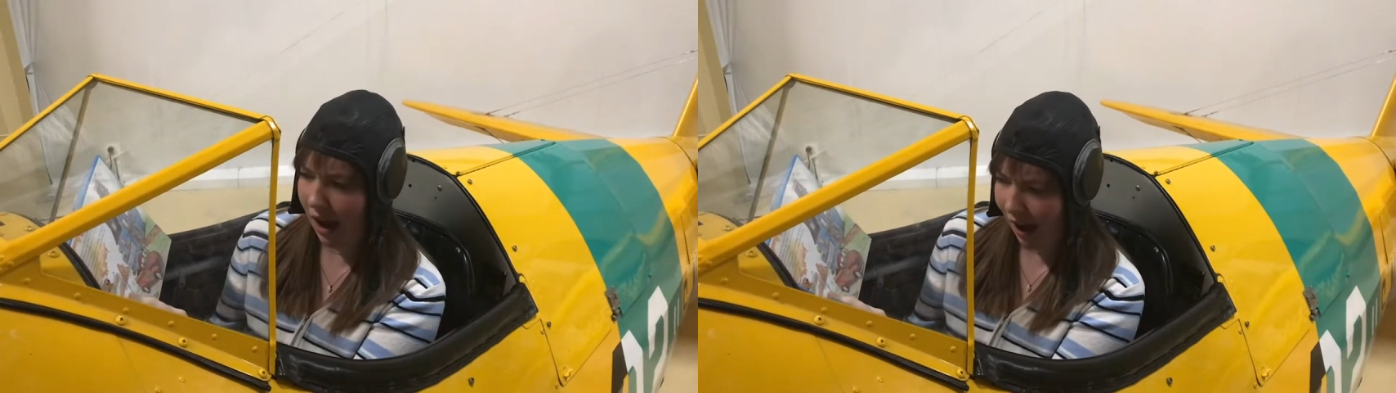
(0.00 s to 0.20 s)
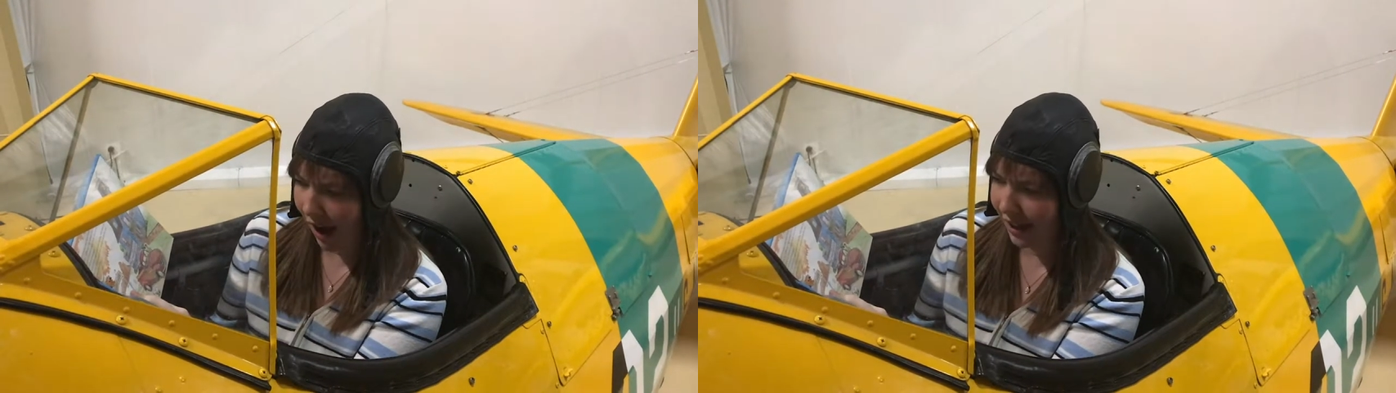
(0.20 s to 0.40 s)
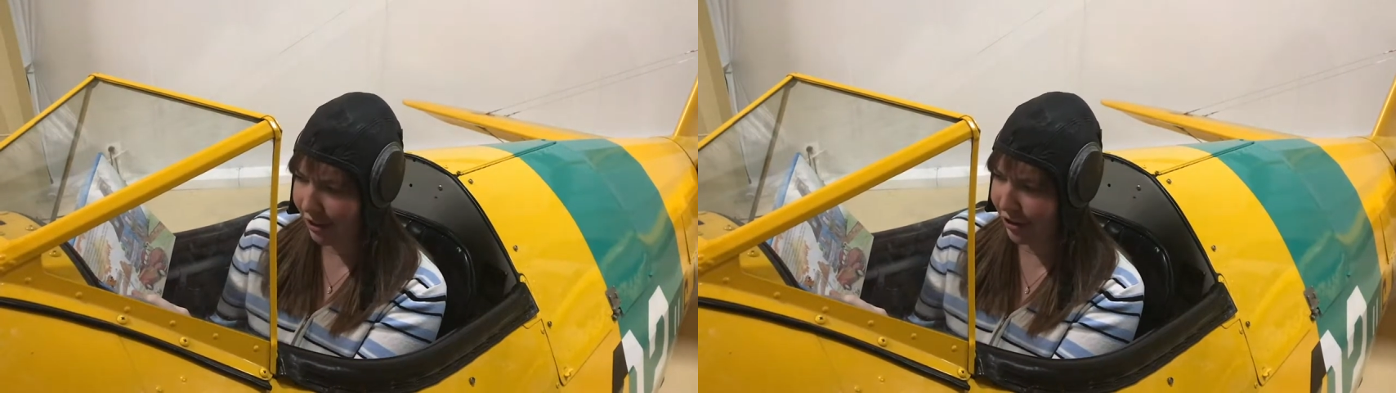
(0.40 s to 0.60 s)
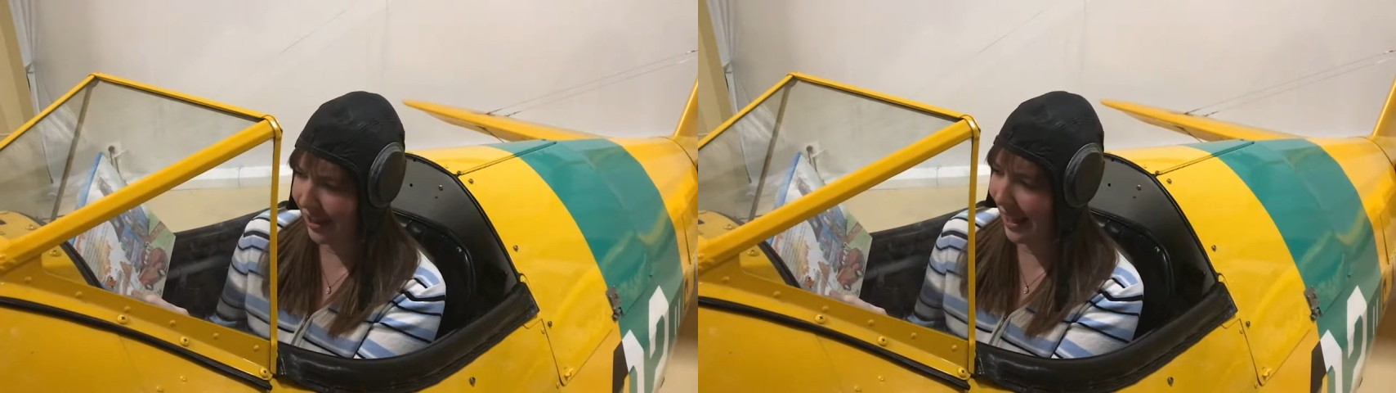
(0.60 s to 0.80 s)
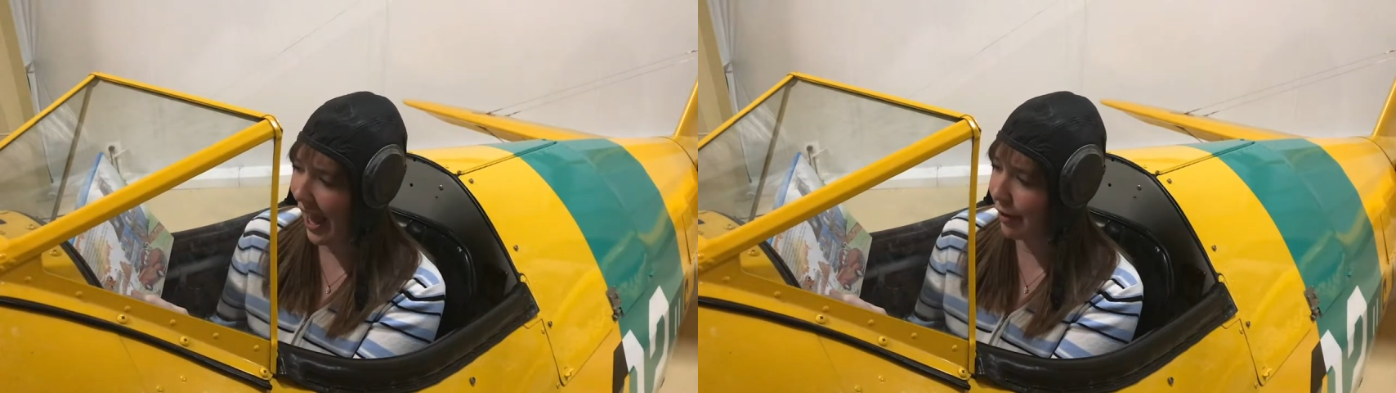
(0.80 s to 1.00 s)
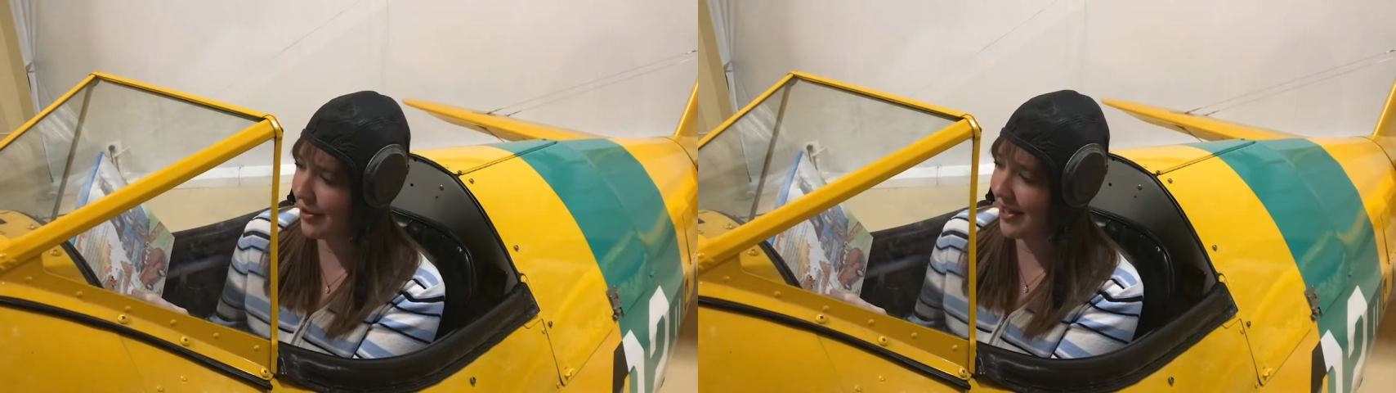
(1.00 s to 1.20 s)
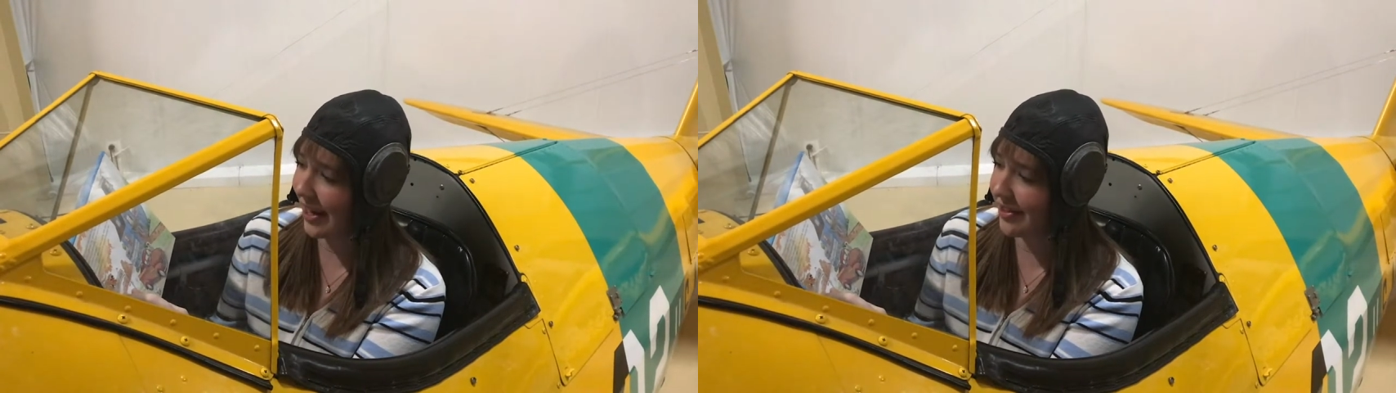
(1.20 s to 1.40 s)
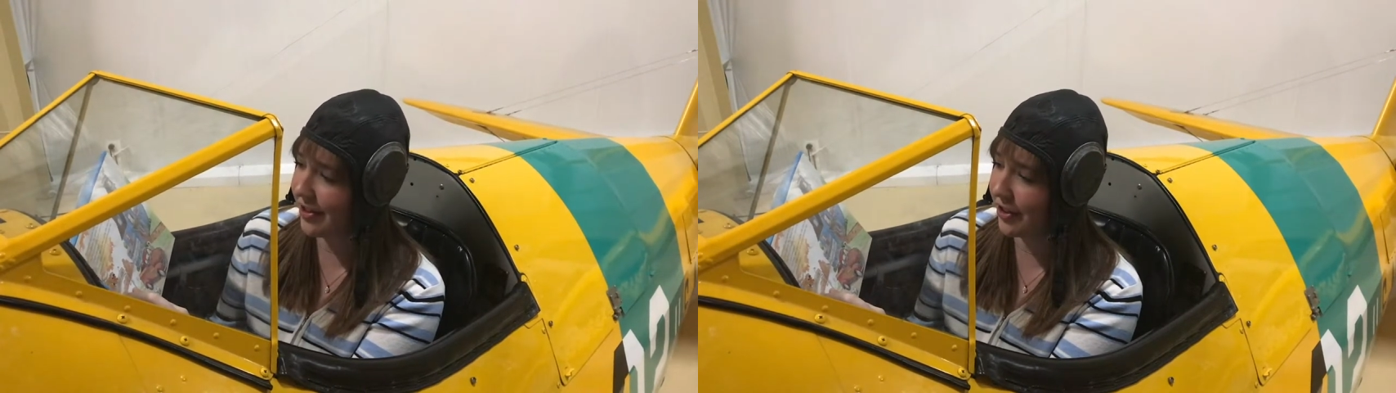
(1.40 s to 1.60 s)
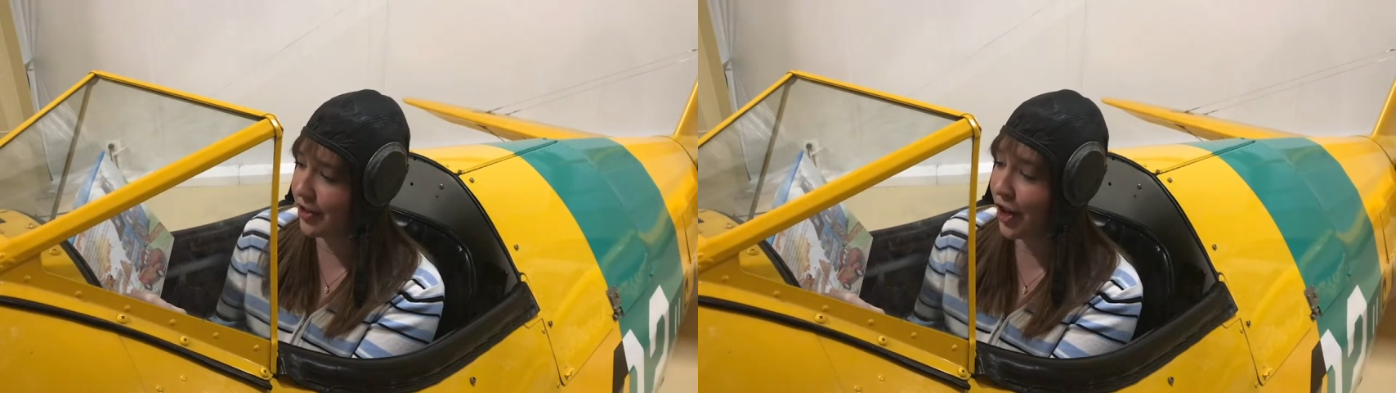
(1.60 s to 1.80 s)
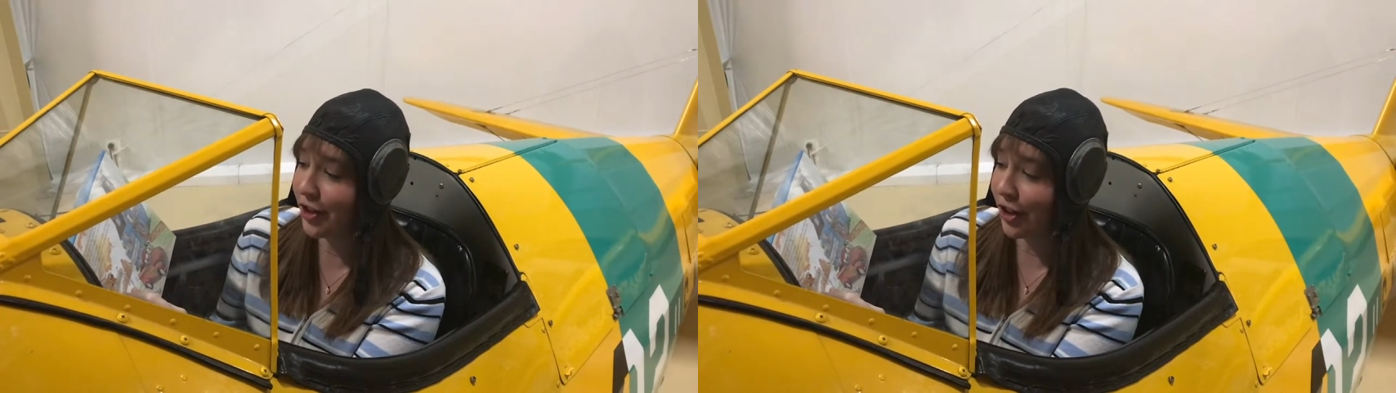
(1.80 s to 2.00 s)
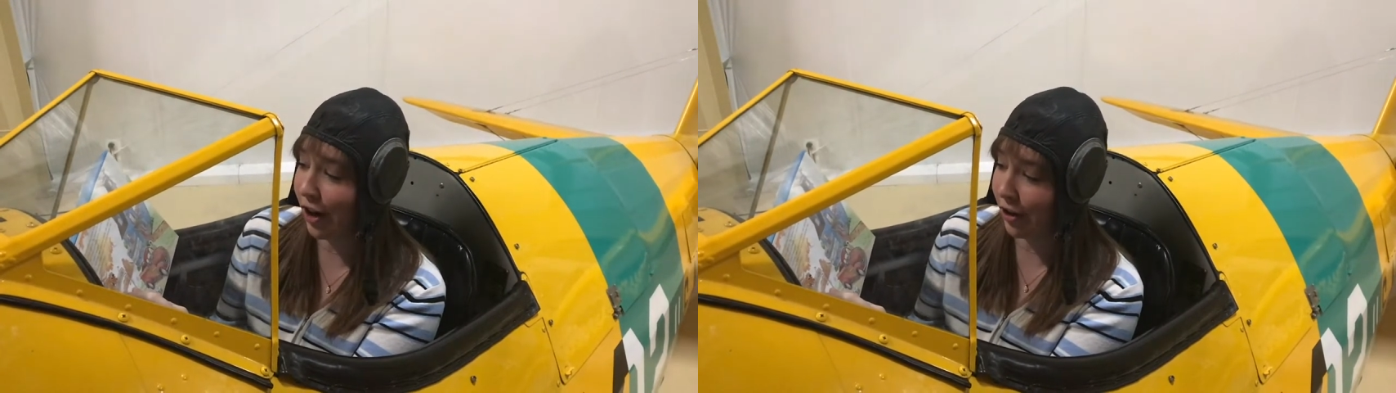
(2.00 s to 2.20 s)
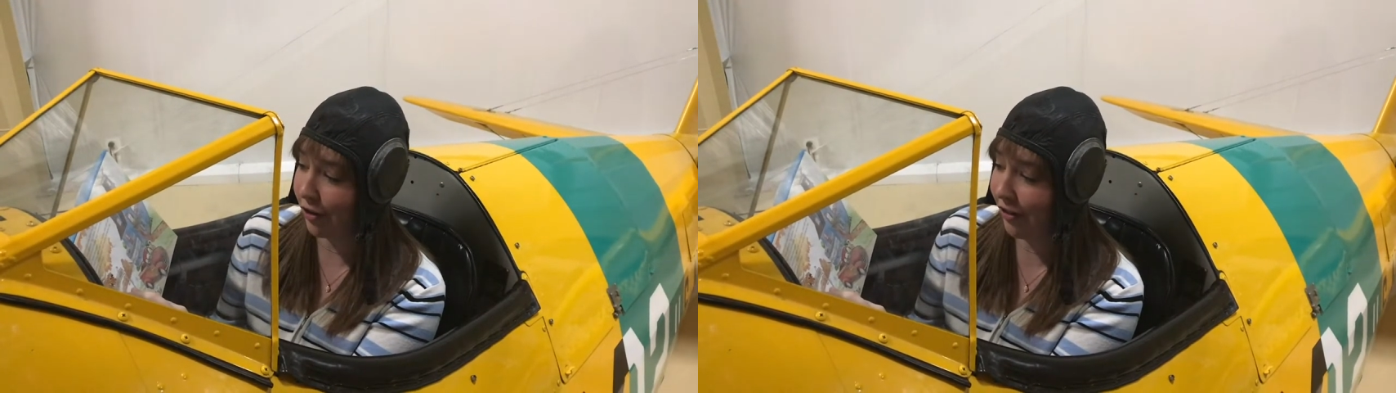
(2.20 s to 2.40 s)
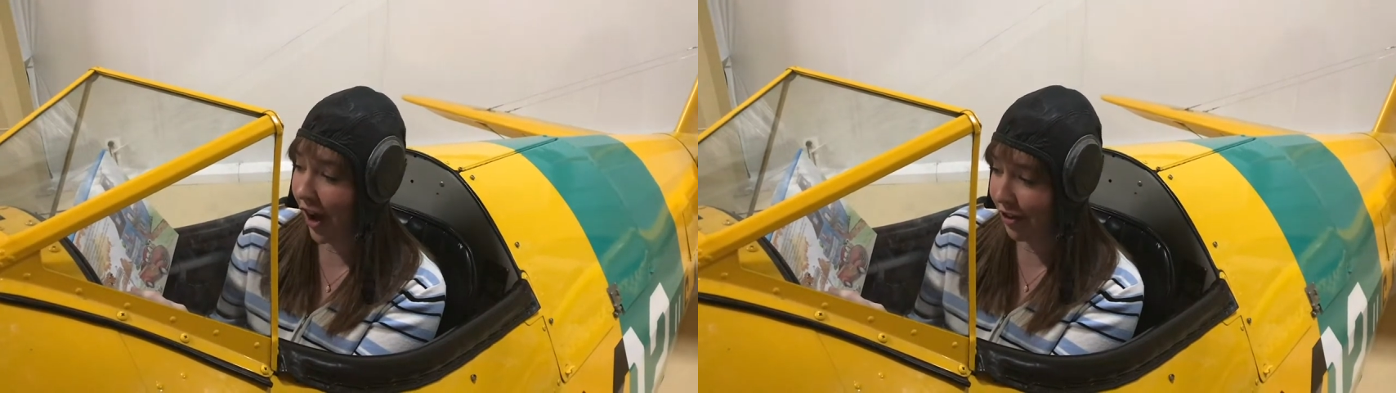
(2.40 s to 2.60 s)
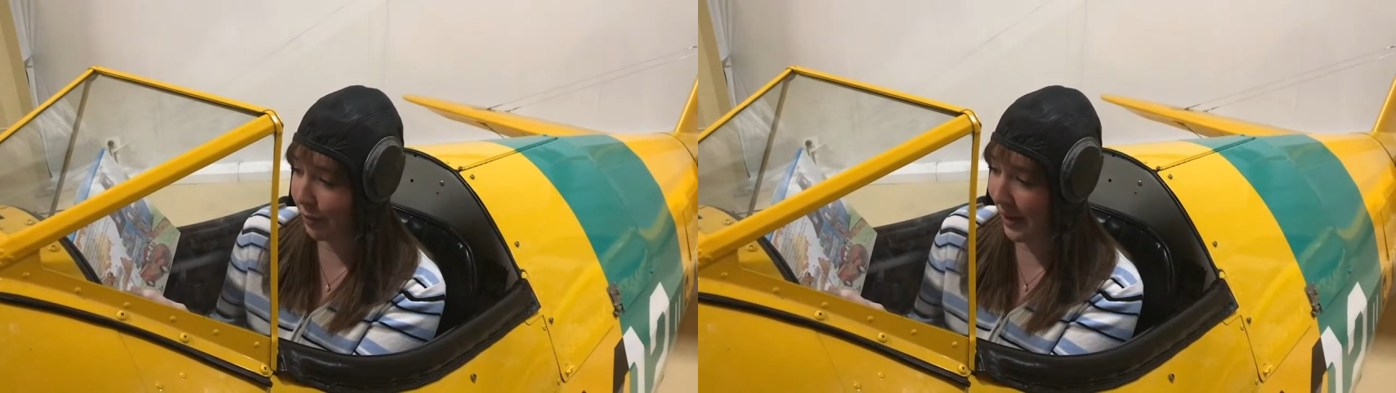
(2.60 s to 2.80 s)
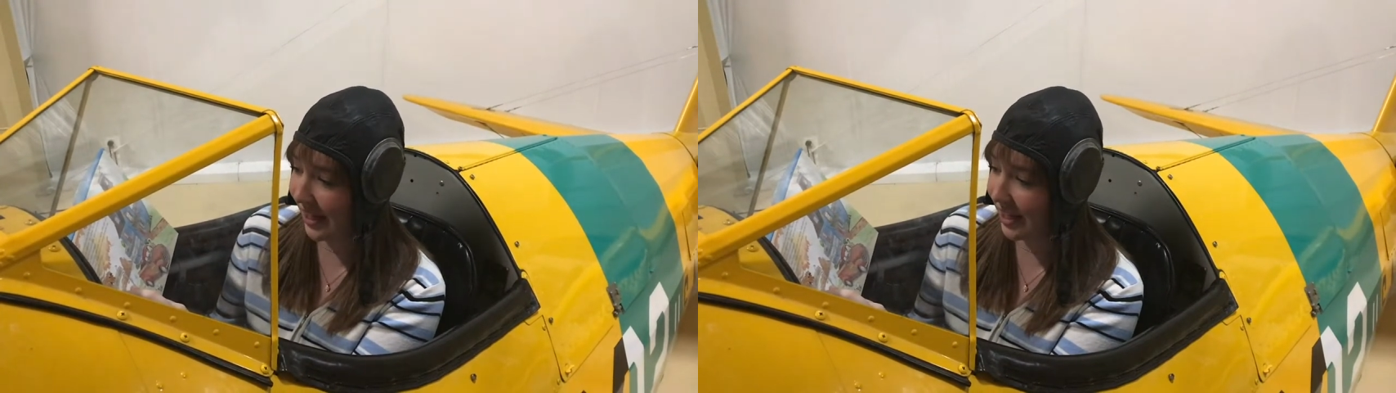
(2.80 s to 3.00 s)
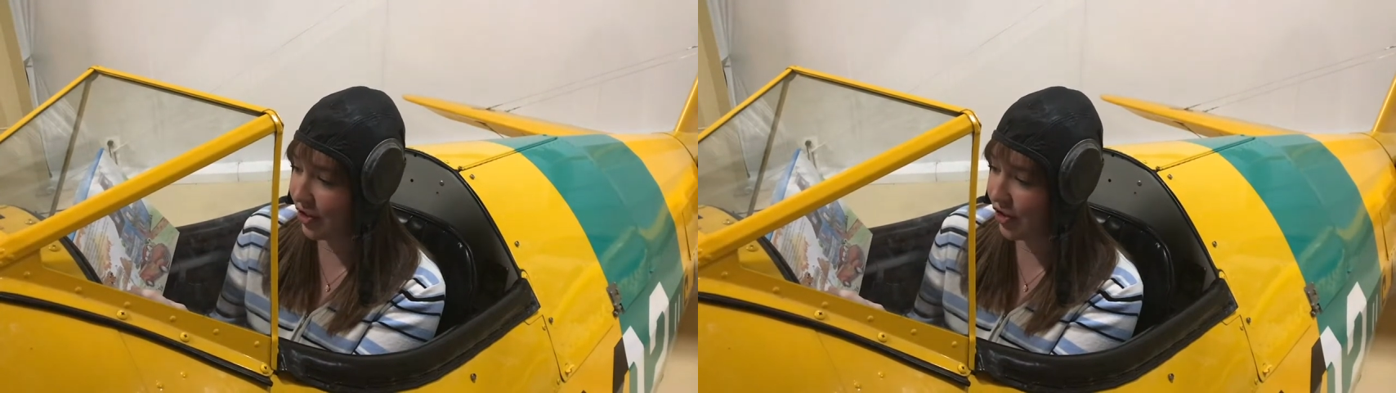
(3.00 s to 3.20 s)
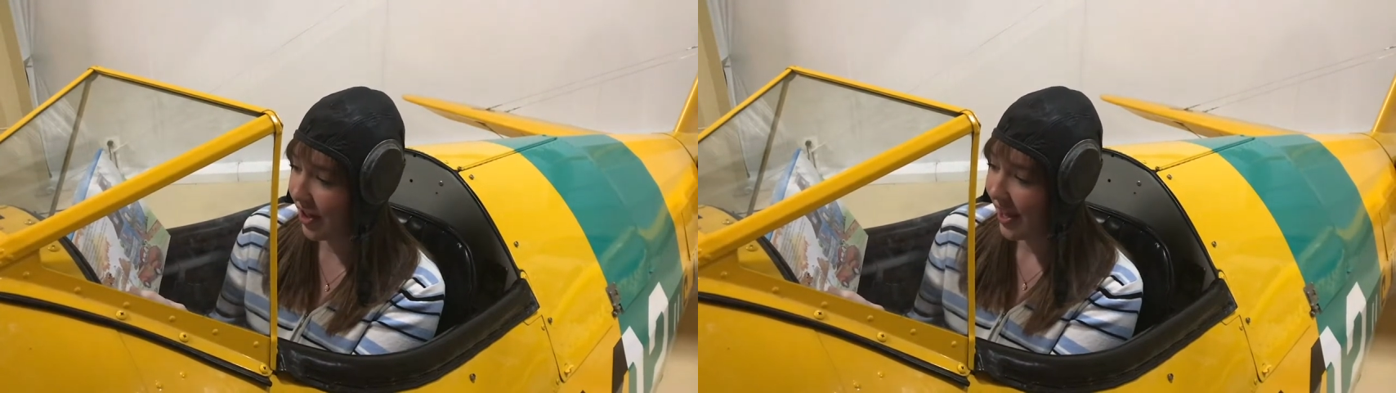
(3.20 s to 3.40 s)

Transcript: odd-looking house next to the junkyard her father managed.